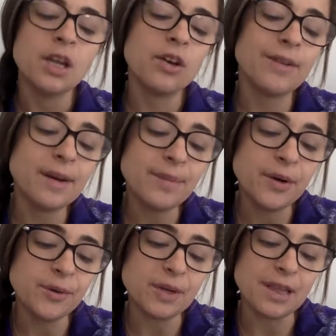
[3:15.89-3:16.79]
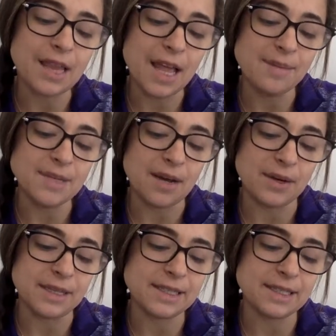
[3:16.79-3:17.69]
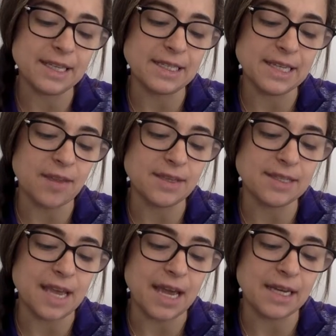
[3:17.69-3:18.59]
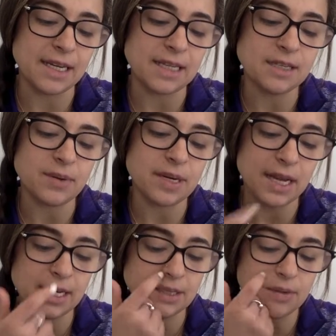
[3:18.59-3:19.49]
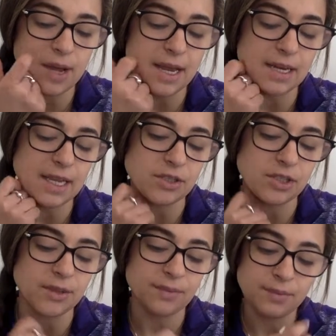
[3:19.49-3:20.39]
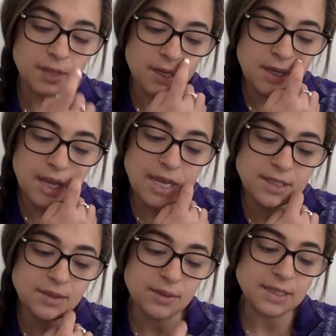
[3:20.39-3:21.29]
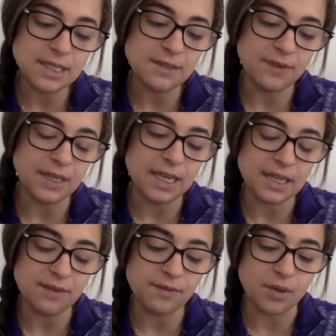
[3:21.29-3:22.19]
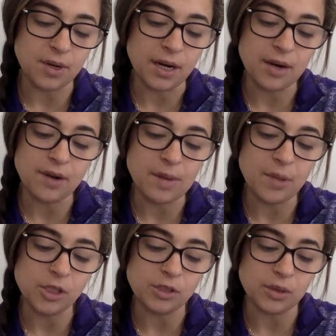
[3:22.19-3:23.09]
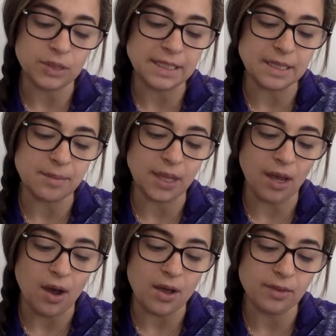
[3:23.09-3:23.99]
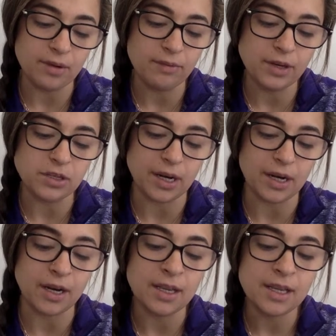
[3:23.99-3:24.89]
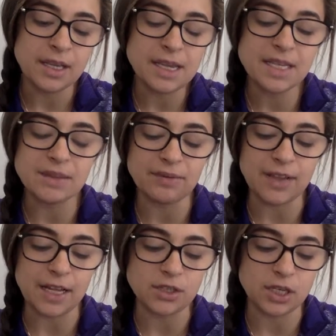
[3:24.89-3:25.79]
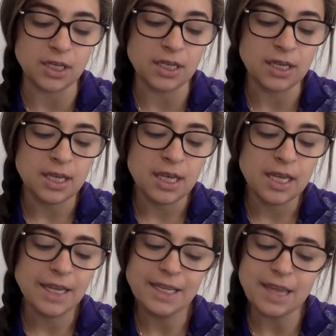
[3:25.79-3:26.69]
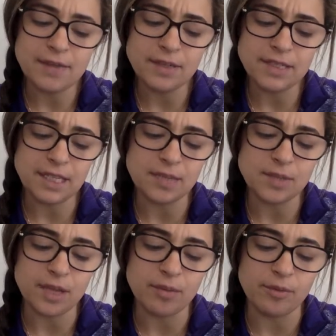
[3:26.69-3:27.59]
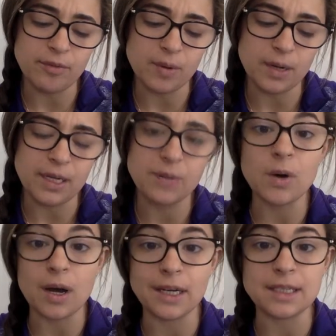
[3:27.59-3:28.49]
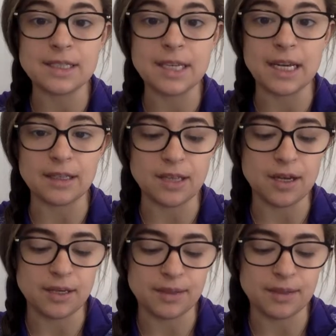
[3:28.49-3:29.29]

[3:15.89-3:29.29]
Grunbolt climbed out and slid down the side into a nice, quiet kitchen. As soon as his feet hit the floor, Grunbolt noticed something on the refrigerator, his reflection. He had never seen himself before, and he wanted to take a look.